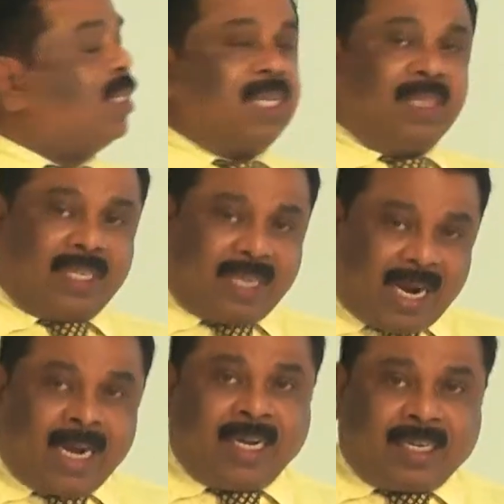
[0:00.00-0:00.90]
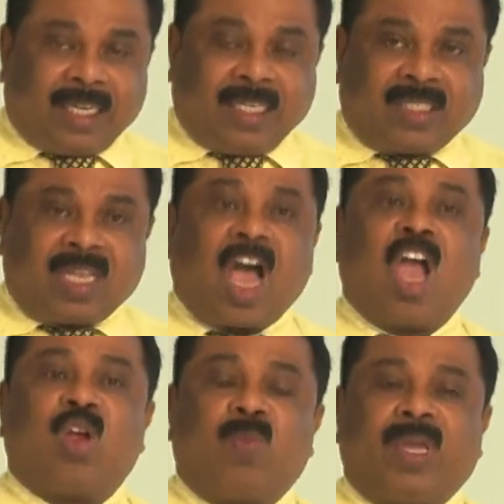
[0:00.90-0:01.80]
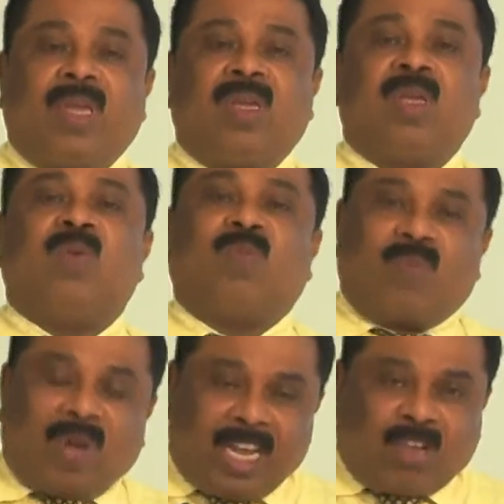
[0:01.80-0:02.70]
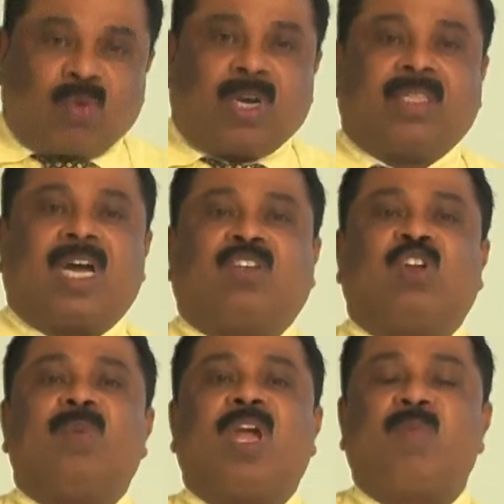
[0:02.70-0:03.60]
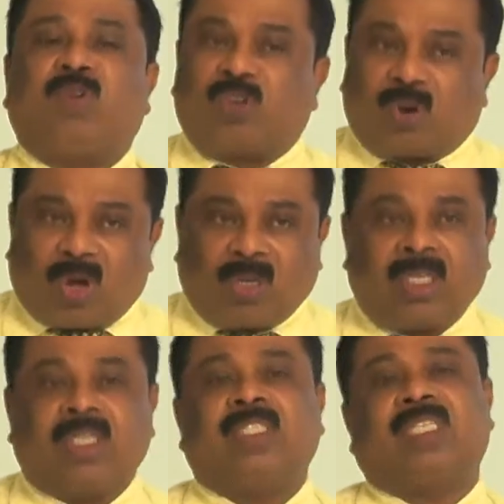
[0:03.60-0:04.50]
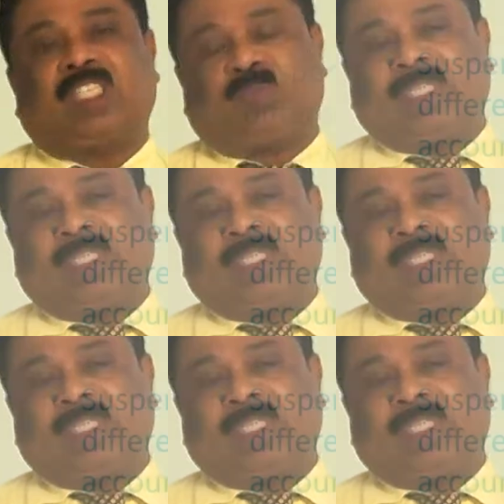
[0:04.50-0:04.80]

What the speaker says: the journal entries, I will be very sure that you will be able to draw suspense